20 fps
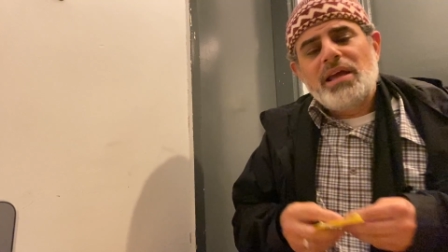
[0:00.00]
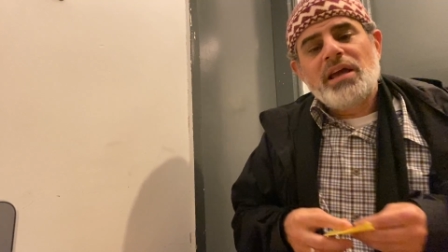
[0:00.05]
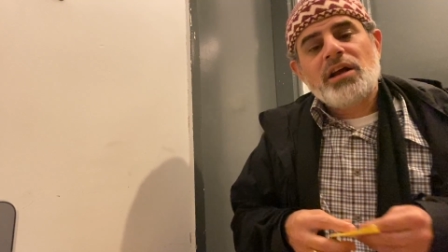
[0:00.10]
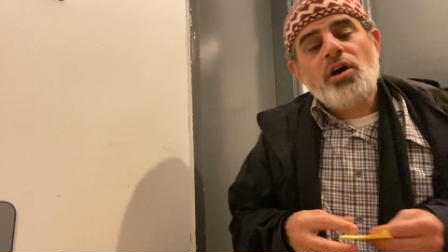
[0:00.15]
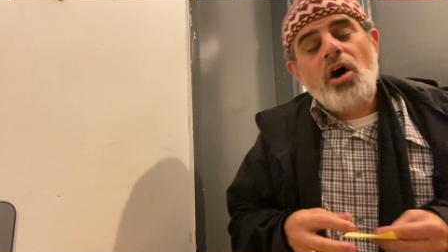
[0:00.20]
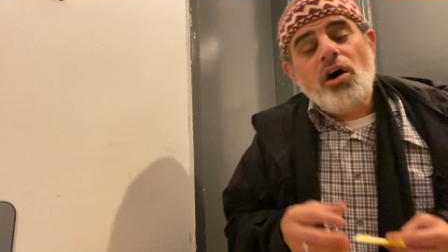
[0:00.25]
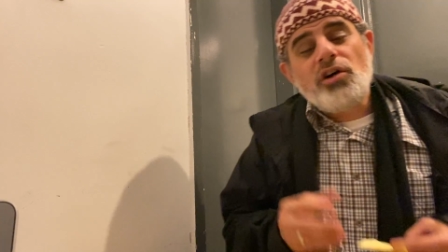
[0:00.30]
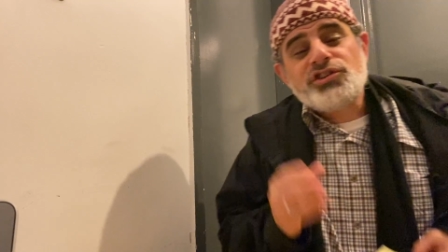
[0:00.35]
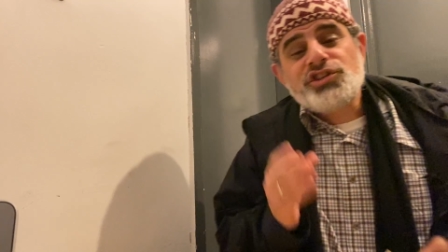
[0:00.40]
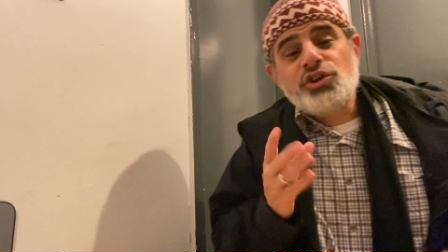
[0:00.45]
it
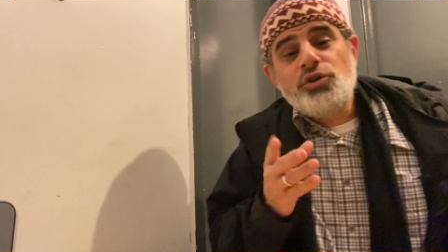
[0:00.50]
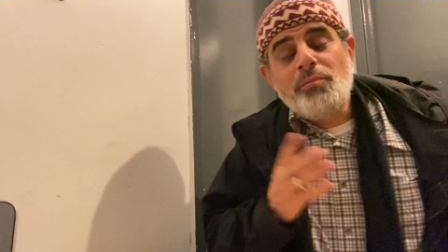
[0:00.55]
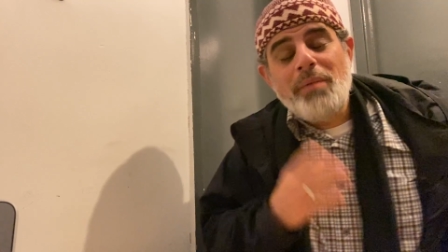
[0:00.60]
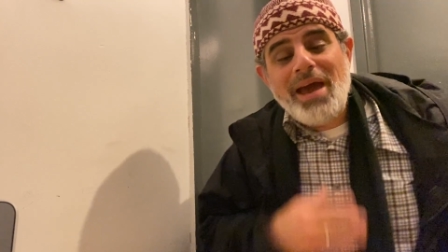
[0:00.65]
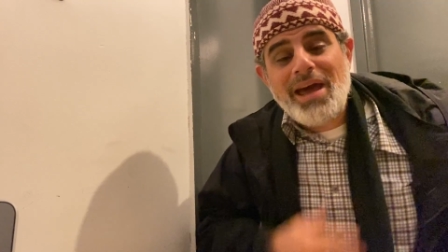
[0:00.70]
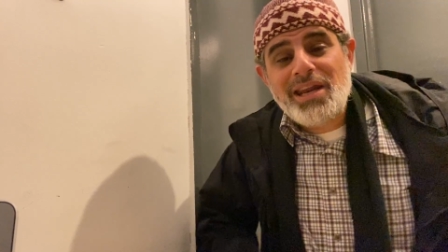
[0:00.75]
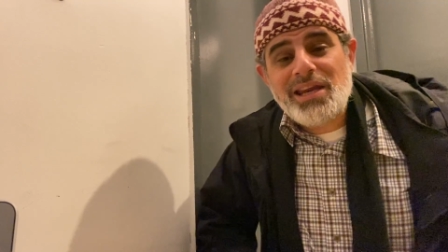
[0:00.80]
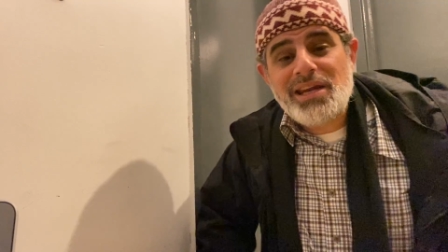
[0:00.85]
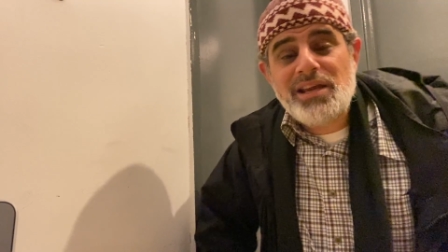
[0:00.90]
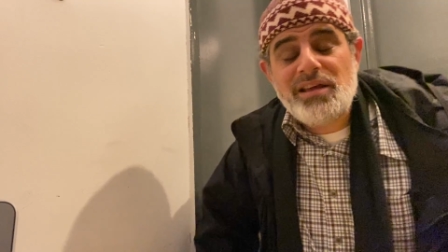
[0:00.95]
calls
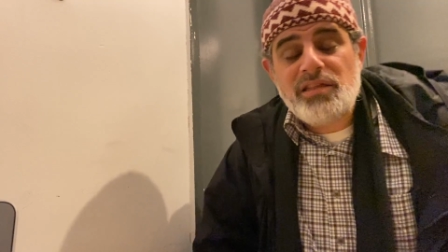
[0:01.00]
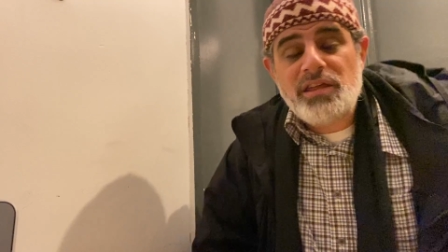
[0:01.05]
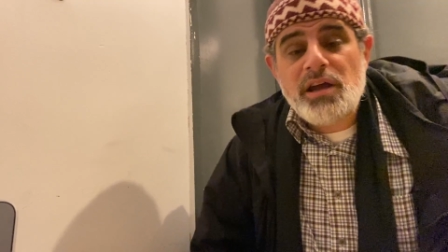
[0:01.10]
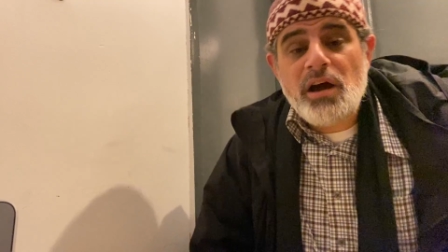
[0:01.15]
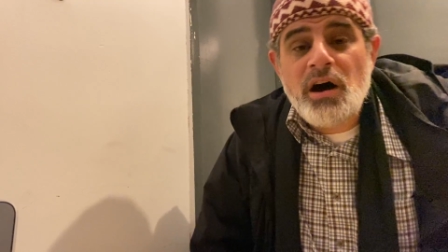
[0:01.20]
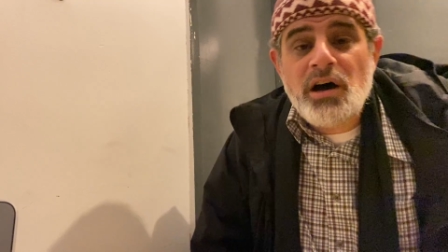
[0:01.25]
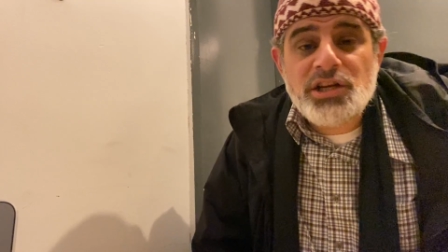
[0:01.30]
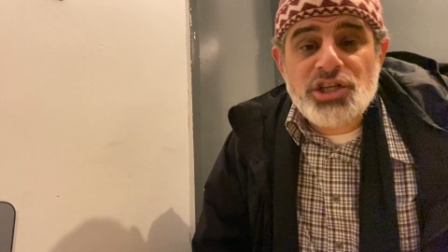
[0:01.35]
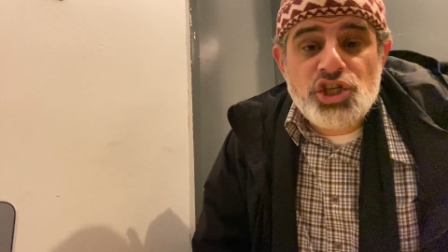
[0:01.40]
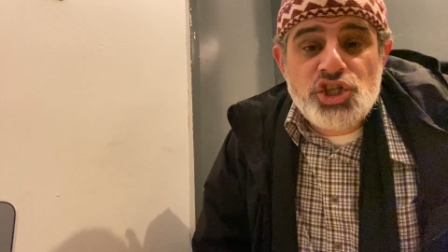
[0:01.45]
humanity
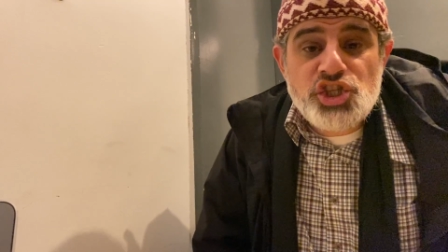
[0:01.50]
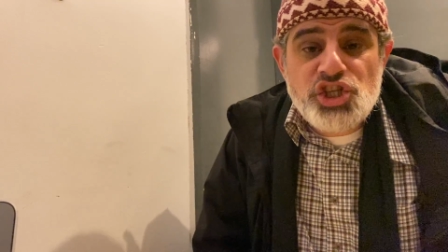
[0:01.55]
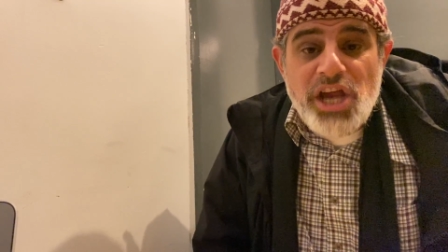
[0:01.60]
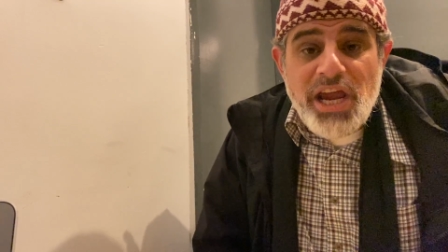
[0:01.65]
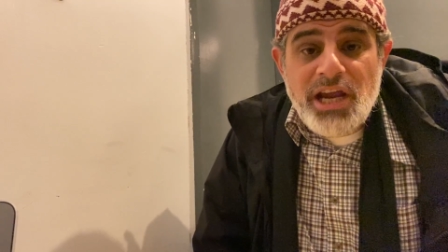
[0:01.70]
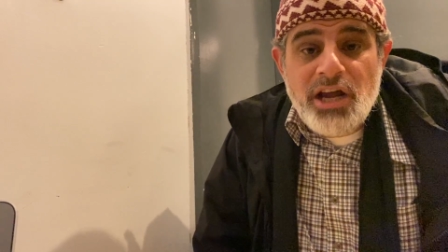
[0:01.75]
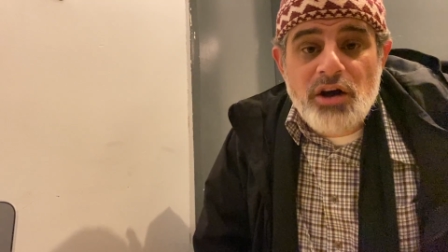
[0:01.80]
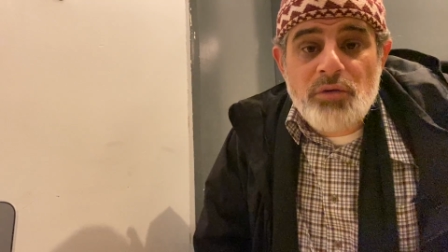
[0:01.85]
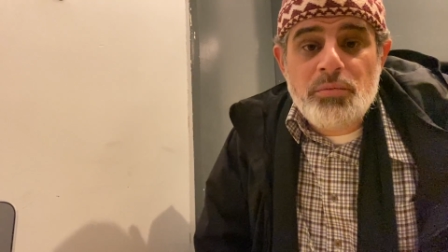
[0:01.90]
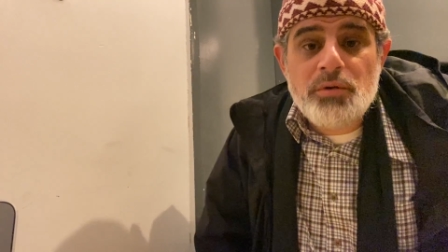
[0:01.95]
the
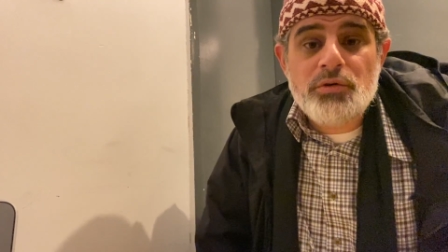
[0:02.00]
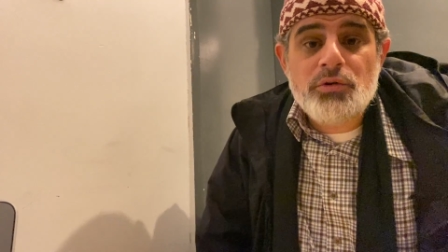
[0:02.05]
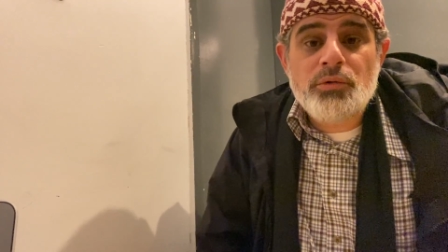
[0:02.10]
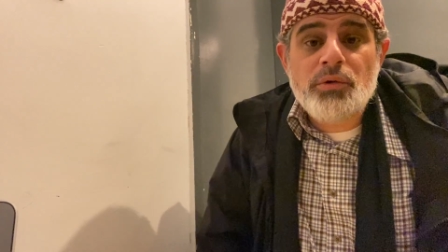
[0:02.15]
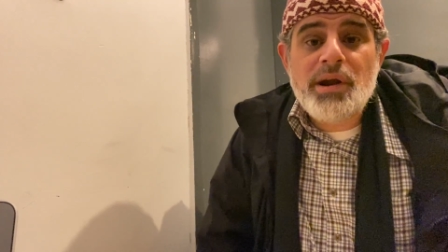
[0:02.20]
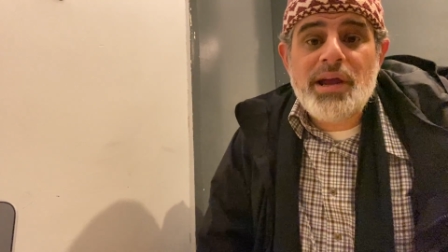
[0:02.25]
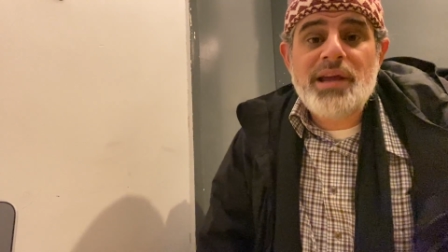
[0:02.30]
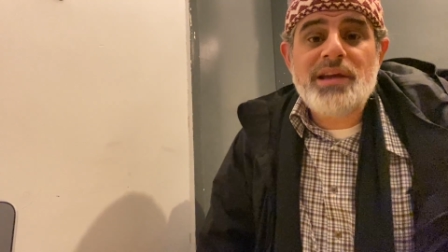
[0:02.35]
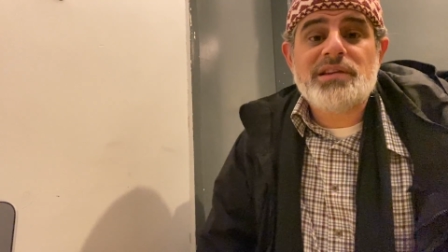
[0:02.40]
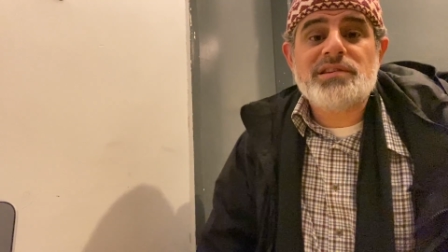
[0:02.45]
unshakable
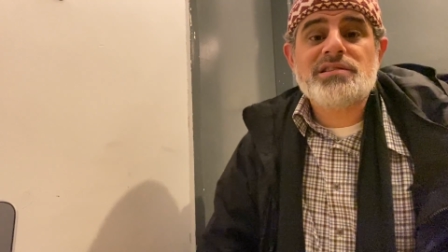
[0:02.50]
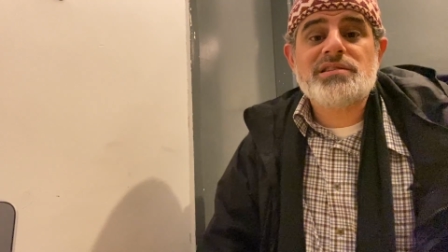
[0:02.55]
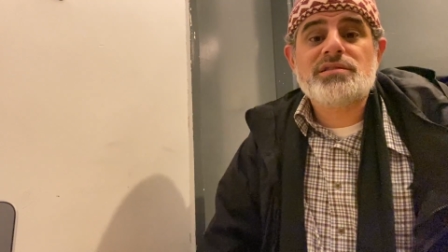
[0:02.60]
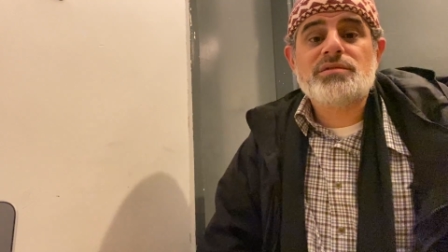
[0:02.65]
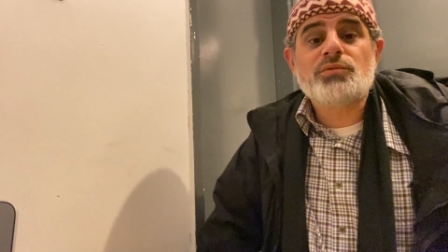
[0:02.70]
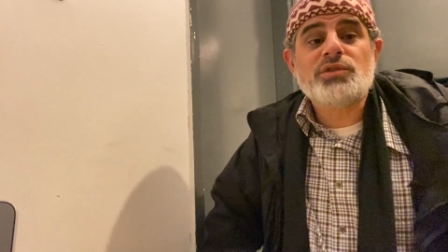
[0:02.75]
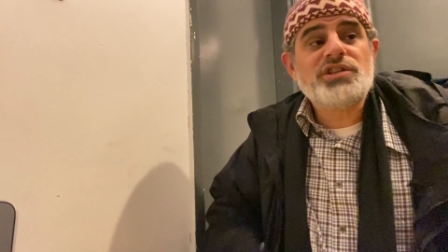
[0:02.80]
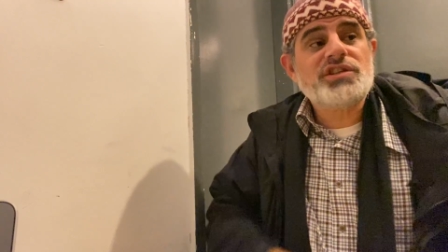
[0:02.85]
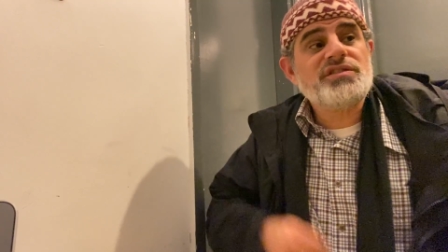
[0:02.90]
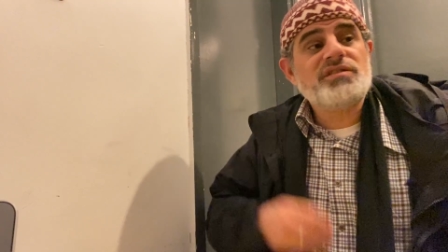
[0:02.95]

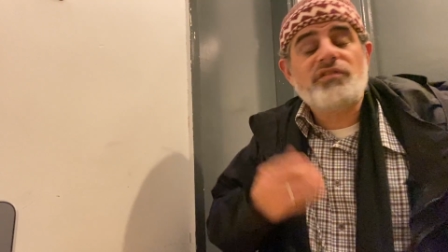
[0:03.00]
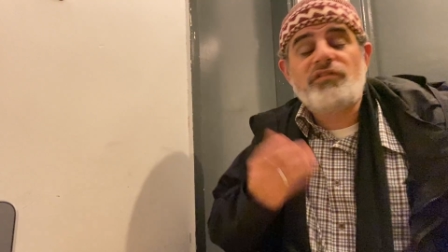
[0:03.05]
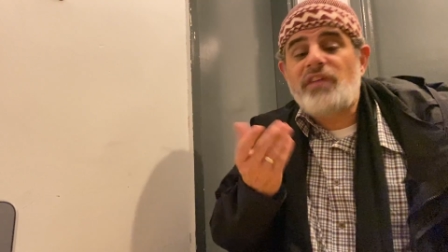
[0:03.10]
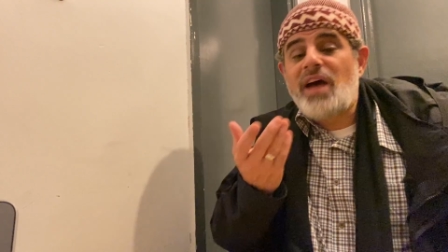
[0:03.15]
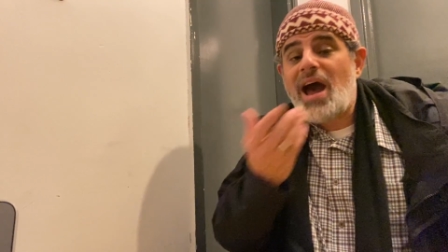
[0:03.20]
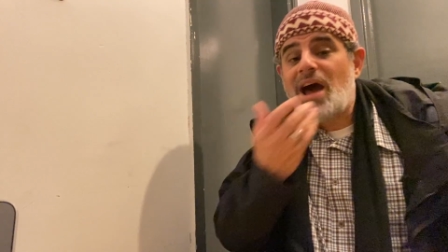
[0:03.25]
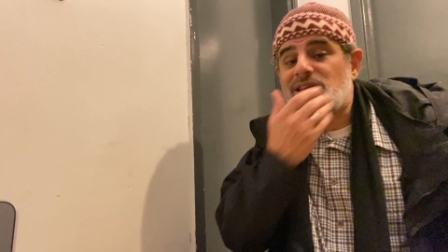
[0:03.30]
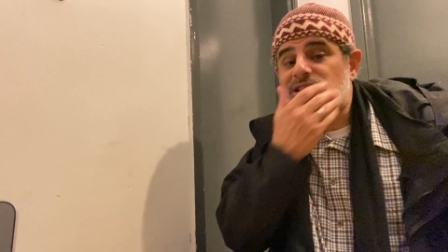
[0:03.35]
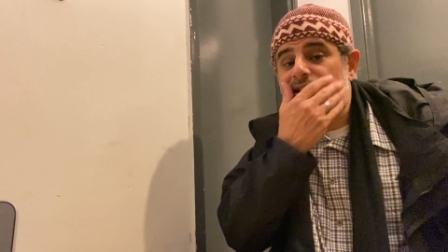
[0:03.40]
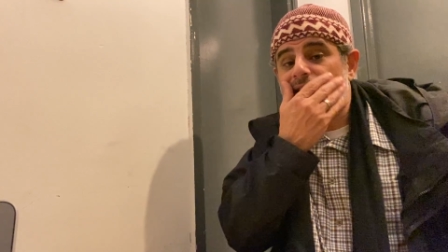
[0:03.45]
race, which is
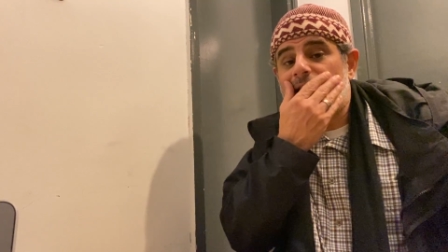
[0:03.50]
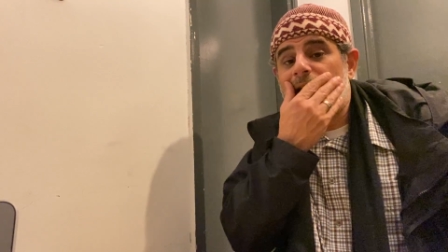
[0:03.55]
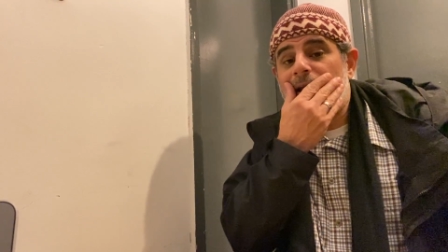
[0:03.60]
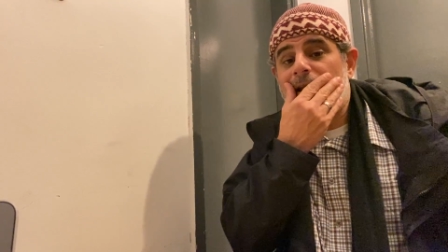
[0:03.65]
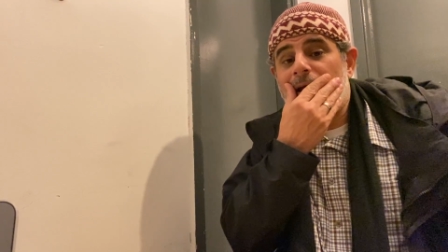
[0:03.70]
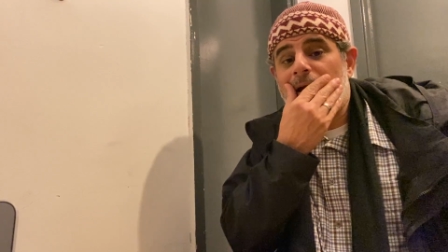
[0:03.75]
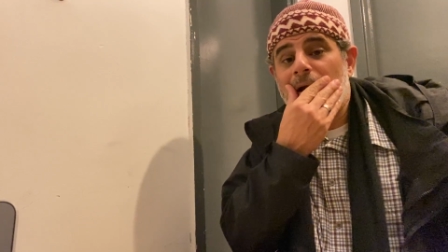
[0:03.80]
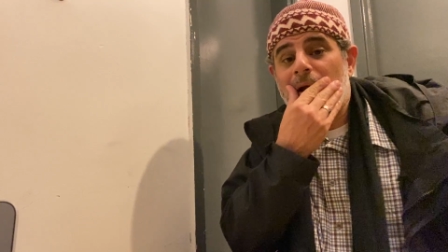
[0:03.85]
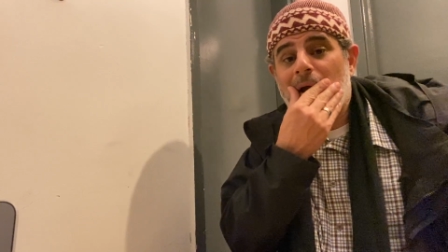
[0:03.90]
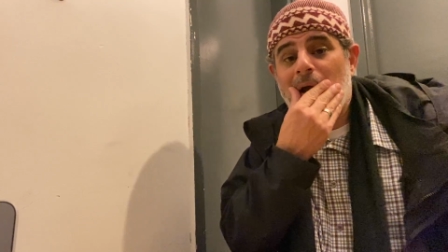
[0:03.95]

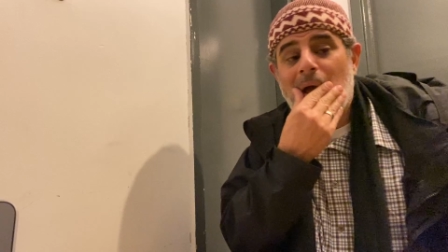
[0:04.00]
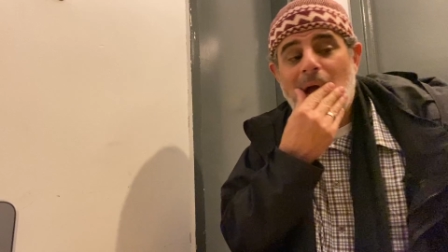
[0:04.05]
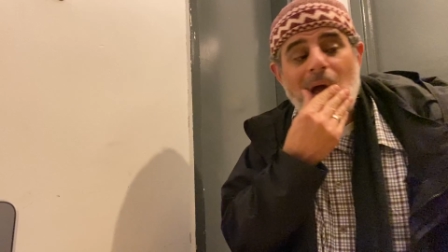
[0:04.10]
fascinating.